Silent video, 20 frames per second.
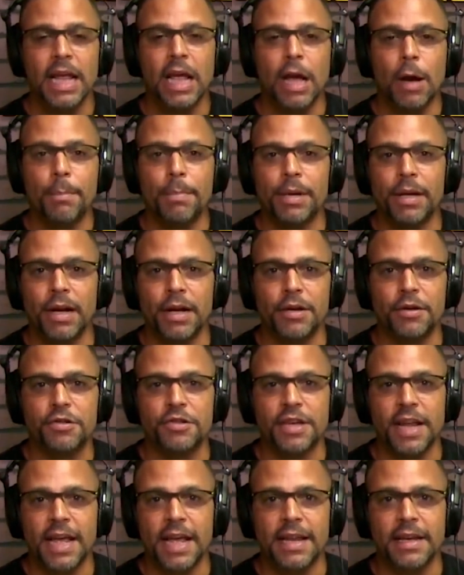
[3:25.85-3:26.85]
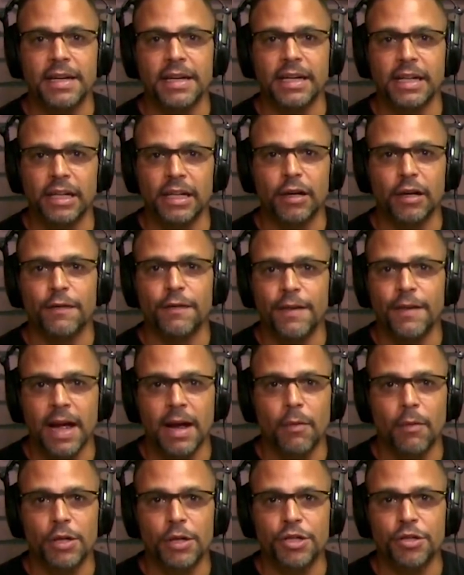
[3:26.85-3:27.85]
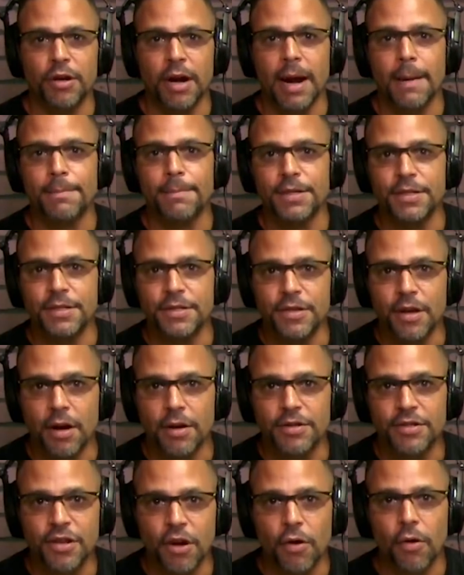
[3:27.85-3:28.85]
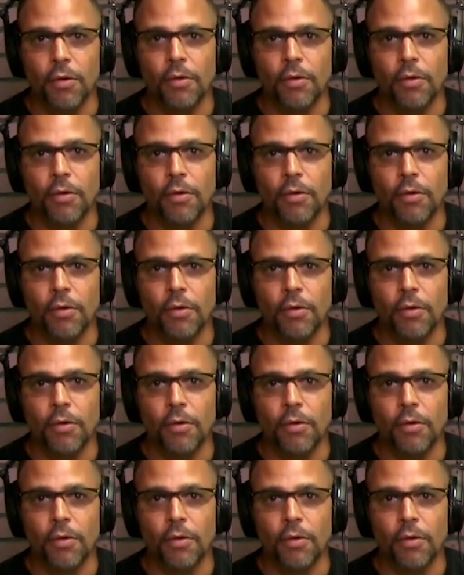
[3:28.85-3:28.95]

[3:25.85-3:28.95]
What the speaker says: but help you to understand and clarify what your options are.